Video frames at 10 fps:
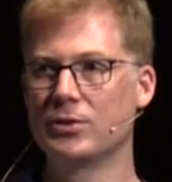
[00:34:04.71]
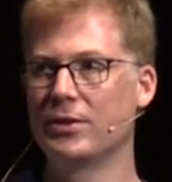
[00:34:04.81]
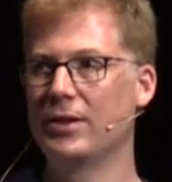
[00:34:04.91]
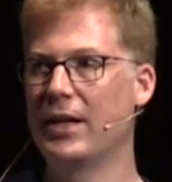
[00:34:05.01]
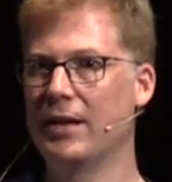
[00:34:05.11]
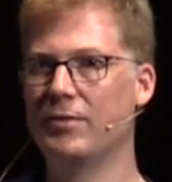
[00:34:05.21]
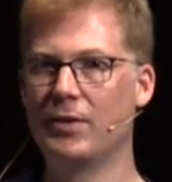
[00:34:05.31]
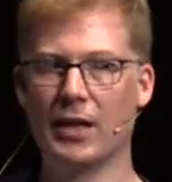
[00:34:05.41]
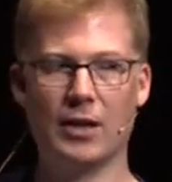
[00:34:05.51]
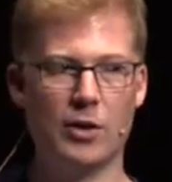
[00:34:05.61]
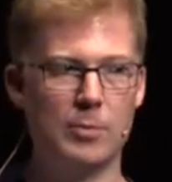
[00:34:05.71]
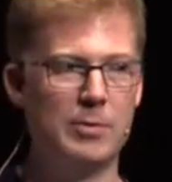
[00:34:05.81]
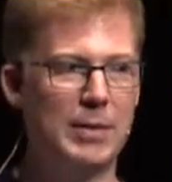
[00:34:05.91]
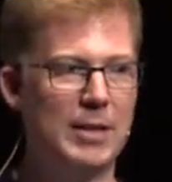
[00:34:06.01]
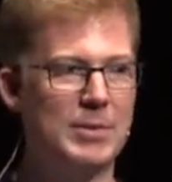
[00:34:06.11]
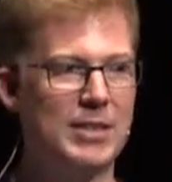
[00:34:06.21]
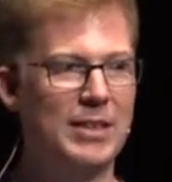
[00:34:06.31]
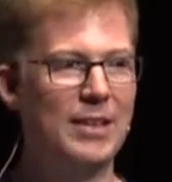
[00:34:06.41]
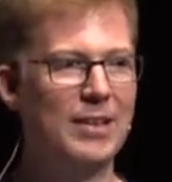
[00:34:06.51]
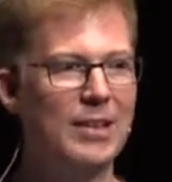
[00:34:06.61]
also going to have open
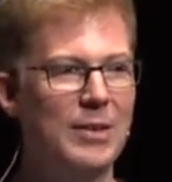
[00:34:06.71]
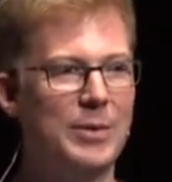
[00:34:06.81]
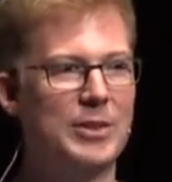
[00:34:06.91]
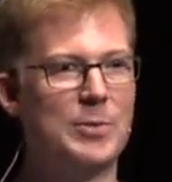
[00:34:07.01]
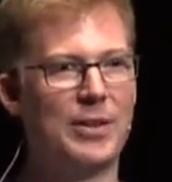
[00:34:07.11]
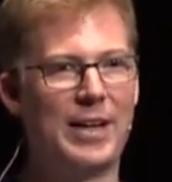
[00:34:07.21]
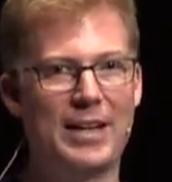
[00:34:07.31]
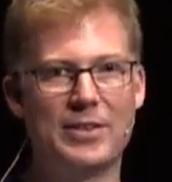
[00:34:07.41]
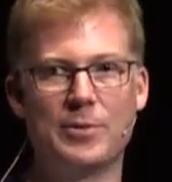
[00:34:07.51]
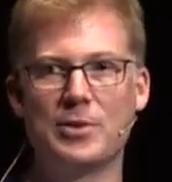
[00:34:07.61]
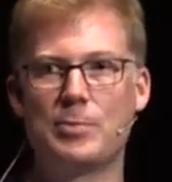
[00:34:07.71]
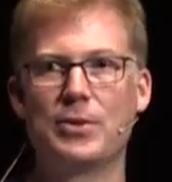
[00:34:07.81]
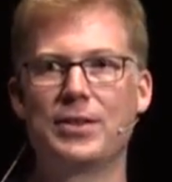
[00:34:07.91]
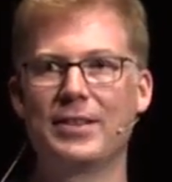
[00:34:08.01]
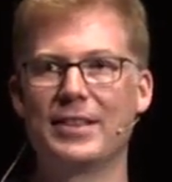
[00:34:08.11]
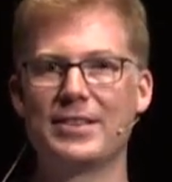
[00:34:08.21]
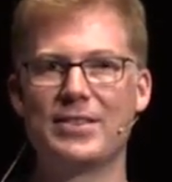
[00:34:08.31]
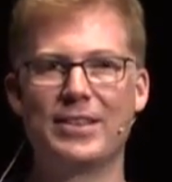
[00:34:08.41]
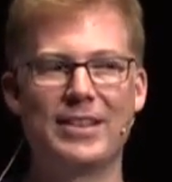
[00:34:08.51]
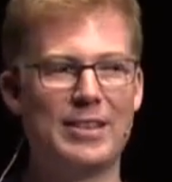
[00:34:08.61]
BMC, which is what Anton was spruiking
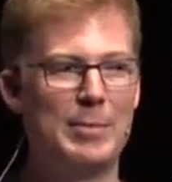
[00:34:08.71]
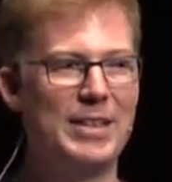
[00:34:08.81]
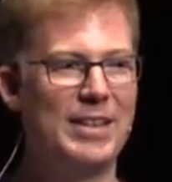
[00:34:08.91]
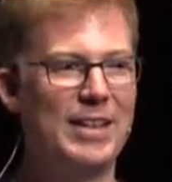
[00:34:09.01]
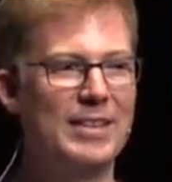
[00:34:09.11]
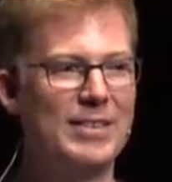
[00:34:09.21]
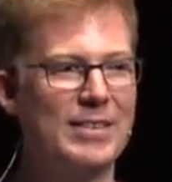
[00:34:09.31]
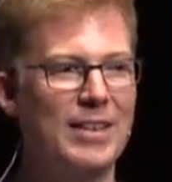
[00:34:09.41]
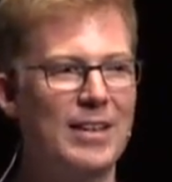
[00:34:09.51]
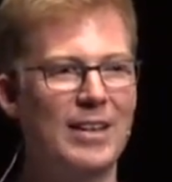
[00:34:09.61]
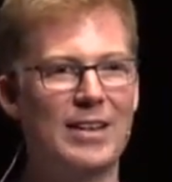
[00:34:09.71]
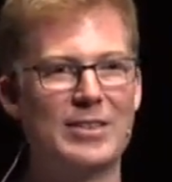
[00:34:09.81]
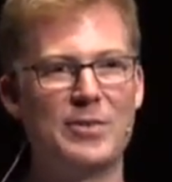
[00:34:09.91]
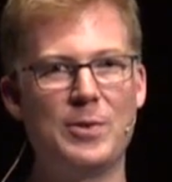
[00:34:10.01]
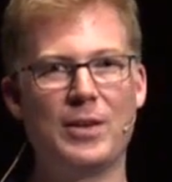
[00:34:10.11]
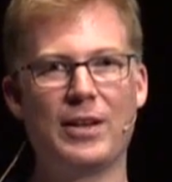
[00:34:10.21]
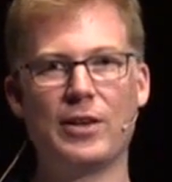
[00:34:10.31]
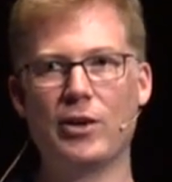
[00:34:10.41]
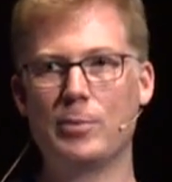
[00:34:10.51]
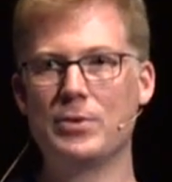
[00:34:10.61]
last night at the PDNS. So if you would
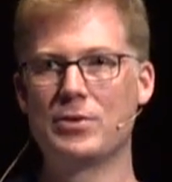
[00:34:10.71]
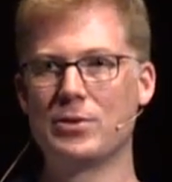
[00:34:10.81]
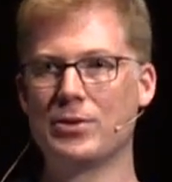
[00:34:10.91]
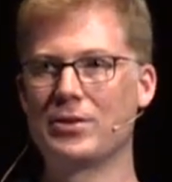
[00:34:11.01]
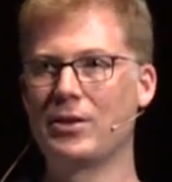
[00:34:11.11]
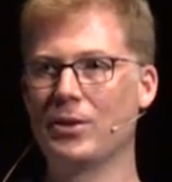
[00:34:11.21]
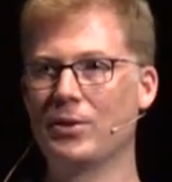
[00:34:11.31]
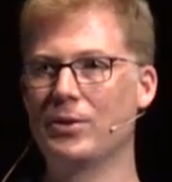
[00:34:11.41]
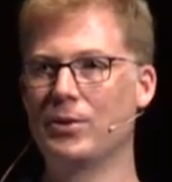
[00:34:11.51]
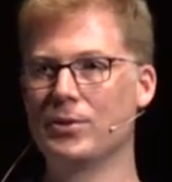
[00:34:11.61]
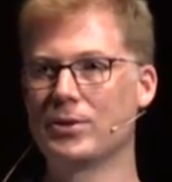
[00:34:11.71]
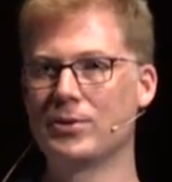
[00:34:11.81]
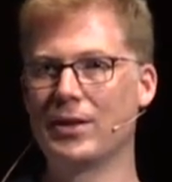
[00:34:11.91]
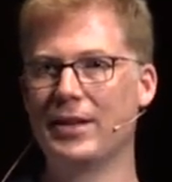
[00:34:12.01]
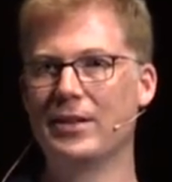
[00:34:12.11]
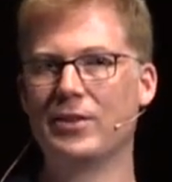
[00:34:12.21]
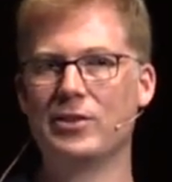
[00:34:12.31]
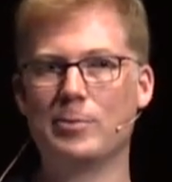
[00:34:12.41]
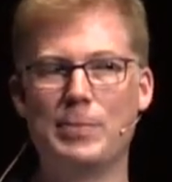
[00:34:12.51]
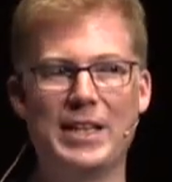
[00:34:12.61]
like open source code also running on
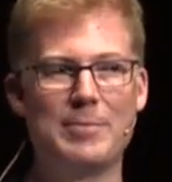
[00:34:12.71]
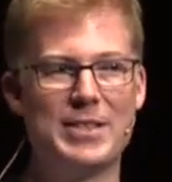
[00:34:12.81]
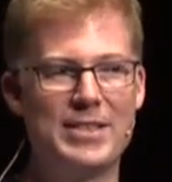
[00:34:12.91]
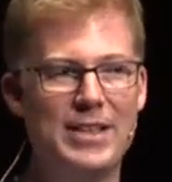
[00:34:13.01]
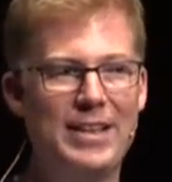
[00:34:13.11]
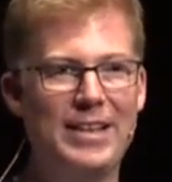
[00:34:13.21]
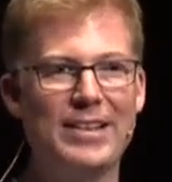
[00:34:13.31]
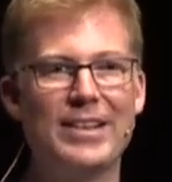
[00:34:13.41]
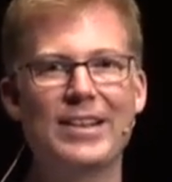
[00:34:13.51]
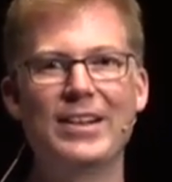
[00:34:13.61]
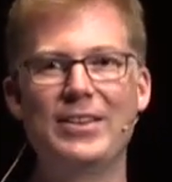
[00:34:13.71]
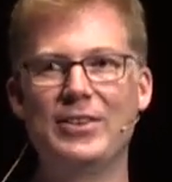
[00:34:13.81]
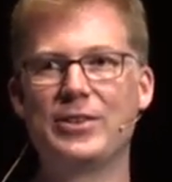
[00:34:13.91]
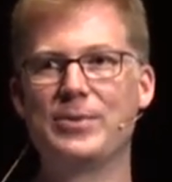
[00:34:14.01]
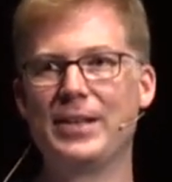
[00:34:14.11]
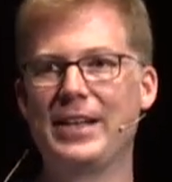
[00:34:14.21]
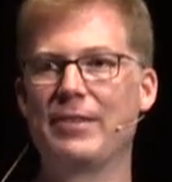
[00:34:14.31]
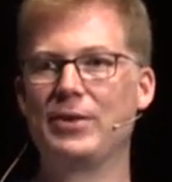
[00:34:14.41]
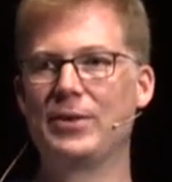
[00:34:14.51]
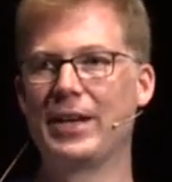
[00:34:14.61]
your BMC, you should really
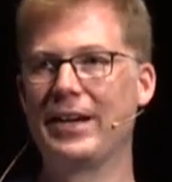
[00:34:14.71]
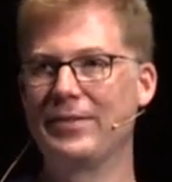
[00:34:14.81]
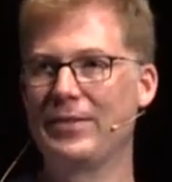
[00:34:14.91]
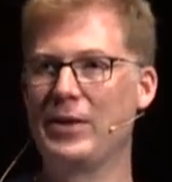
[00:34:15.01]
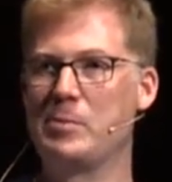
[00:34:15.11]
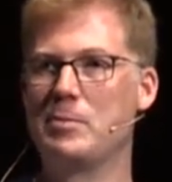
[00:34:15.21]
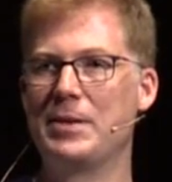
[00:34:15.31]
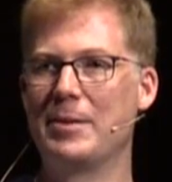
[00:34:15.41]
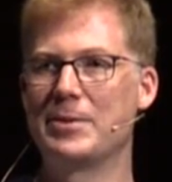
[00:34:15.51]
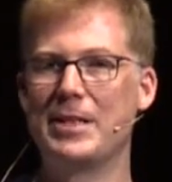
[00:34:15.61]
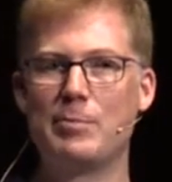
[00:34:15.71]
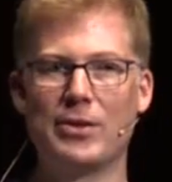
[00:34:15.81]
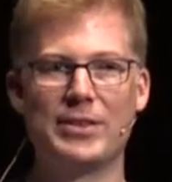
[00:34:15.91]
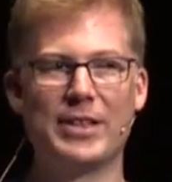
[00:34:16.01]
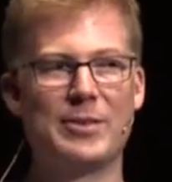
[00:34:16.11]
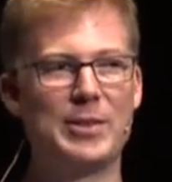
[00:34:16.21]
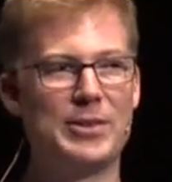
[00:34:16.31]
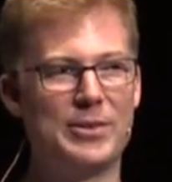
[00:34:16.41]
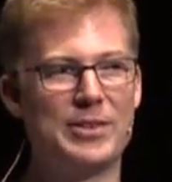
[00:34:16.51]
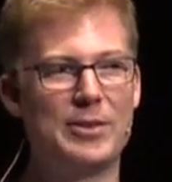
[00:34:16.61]
have a look at the Open BMC project, which
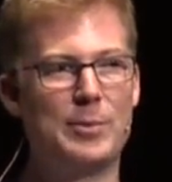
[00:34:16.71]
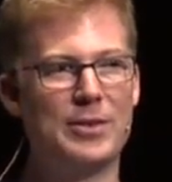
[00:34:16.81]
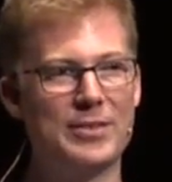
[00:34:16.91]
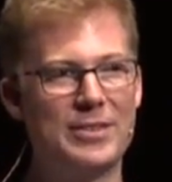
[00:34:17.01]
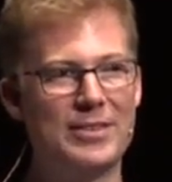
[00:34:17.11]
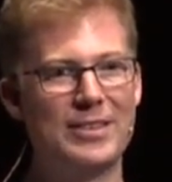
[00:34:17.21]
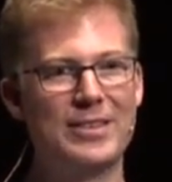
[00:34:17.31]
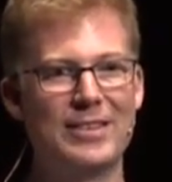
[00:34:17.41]
also wants